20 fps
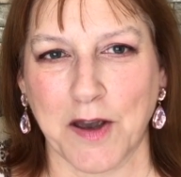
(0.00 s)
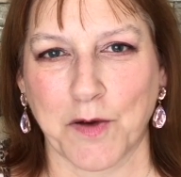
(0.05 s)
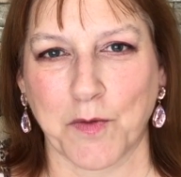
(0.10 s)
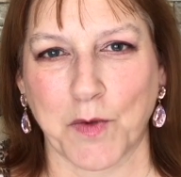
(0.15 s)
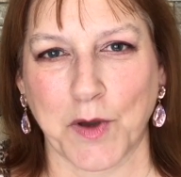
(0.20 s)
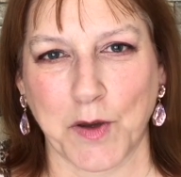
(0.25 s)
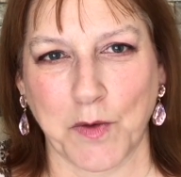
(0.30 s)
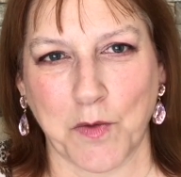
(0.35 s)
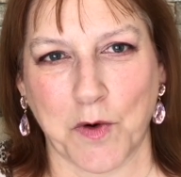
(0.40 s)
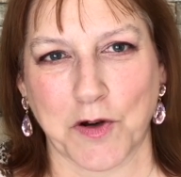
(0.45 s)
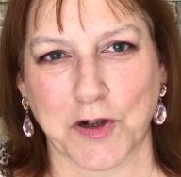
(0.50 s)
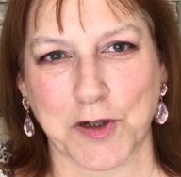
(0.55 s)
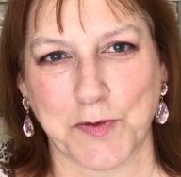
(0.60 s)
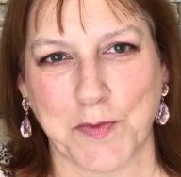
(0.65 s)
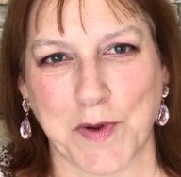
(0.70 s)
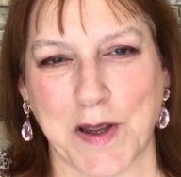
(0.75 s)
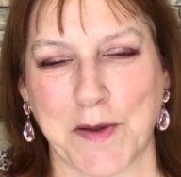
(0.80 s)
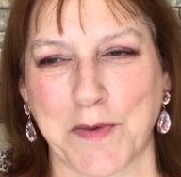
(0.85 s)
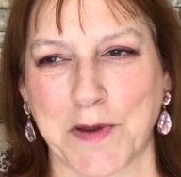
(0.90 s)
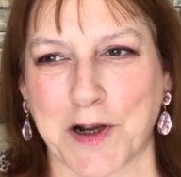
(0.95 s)
we watch
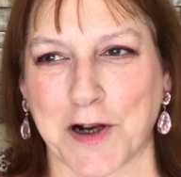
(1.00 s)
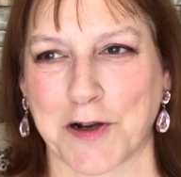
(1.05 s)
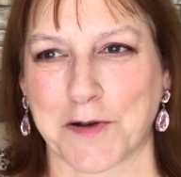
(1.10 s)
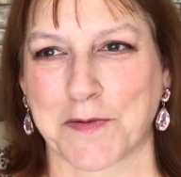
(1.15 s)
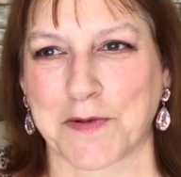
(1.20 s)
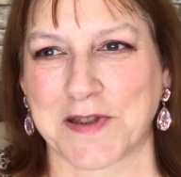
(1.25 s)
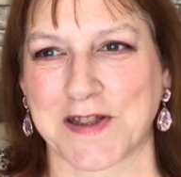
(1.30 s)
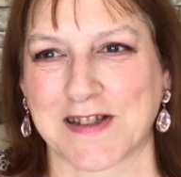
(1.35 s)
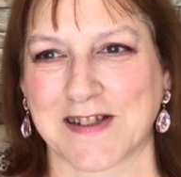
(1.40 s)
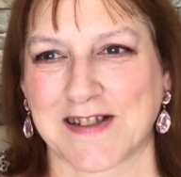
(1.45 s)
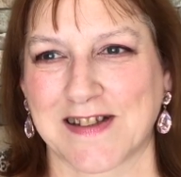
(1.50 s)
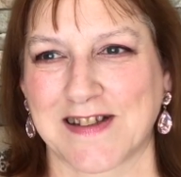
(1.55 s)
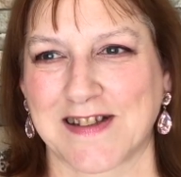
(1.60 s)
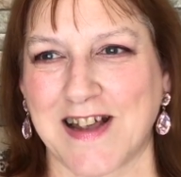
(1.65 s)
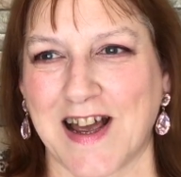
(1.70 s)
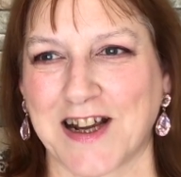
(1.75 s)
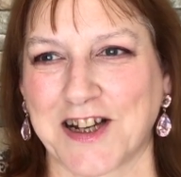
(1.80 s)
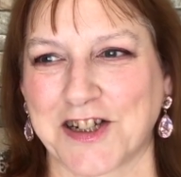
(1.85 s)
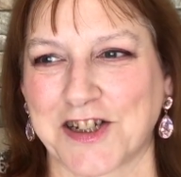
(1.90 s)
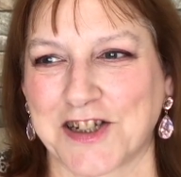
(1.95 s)
Baby Club, and there's a
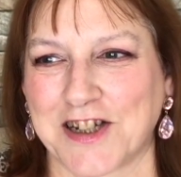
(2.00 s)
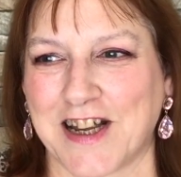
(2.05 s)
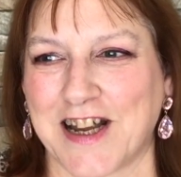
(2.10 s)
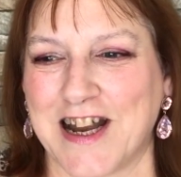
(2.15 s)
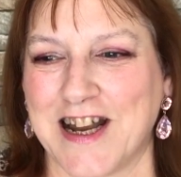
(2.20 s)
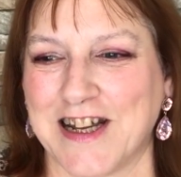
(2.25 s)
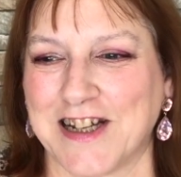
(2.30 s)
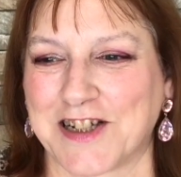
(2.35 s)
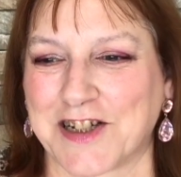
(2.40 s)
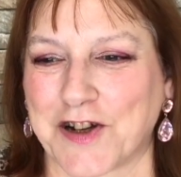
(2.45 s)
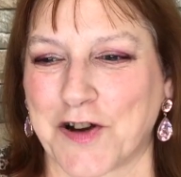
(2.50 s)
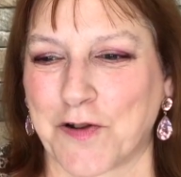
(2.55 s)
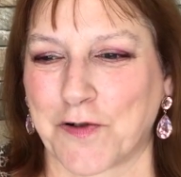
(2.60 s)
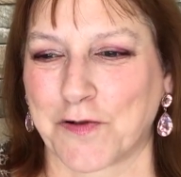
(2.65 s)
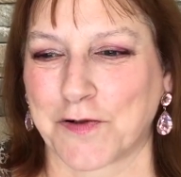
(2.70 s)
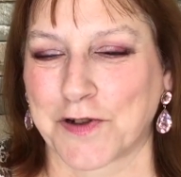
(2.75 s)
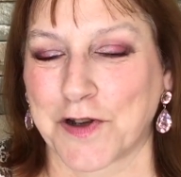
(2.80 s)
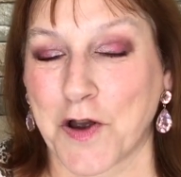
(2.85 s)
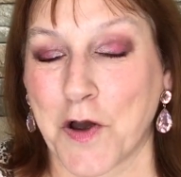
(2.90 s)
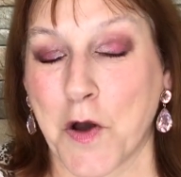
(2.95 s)
section in it
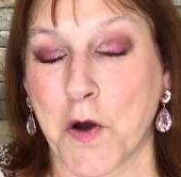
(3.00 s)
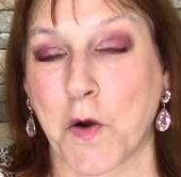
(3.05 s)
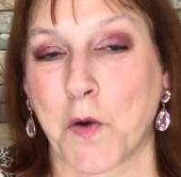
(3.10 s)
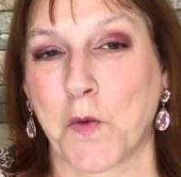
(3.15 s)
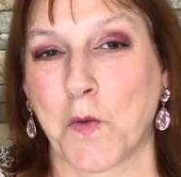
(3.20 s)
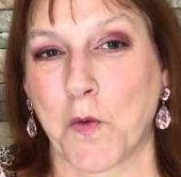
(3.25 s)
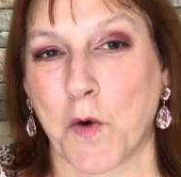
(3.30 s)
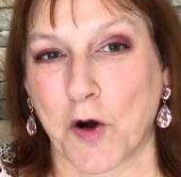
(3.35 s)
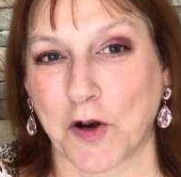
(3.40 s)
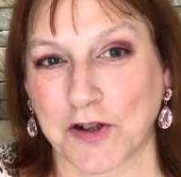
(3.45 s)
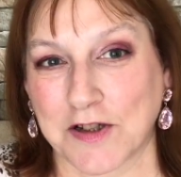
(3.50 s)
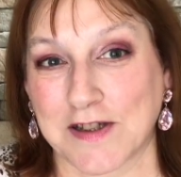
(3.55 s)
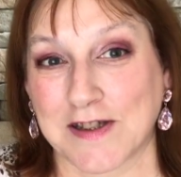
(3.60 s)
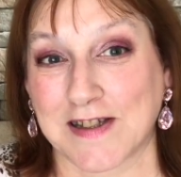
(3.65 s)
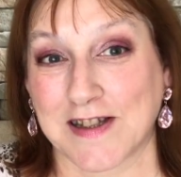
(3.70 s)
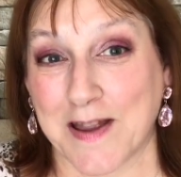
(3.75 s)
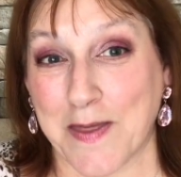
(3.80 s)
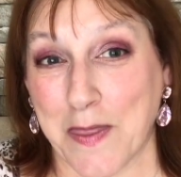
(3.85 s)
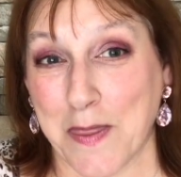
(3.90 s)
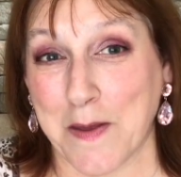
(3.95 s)
called
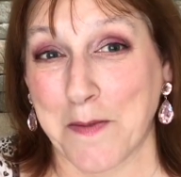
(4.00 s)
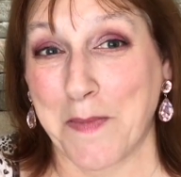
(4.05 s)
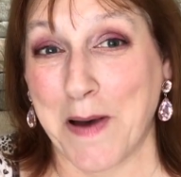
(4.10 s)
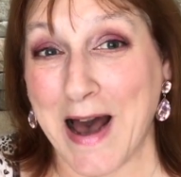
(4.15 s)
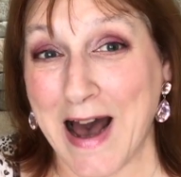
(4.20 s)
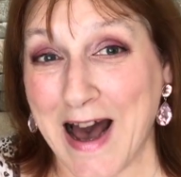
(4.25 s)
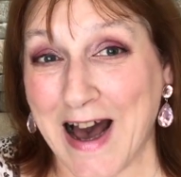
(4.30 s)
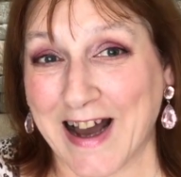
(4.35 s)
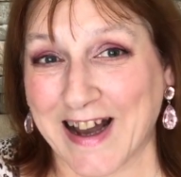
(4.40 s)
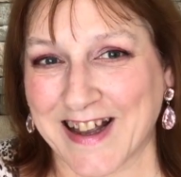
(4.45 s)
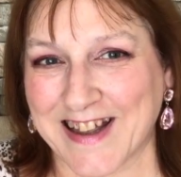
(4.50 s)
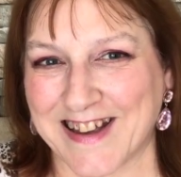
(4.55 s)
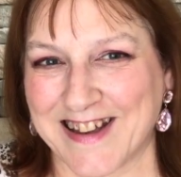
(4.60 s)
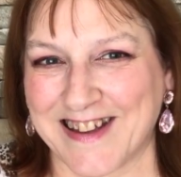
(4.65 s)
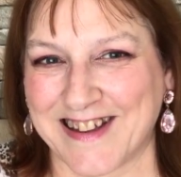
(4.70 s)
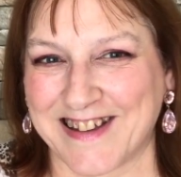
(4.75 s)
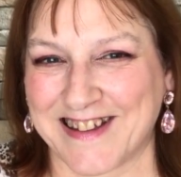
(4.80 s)
what's in the bag,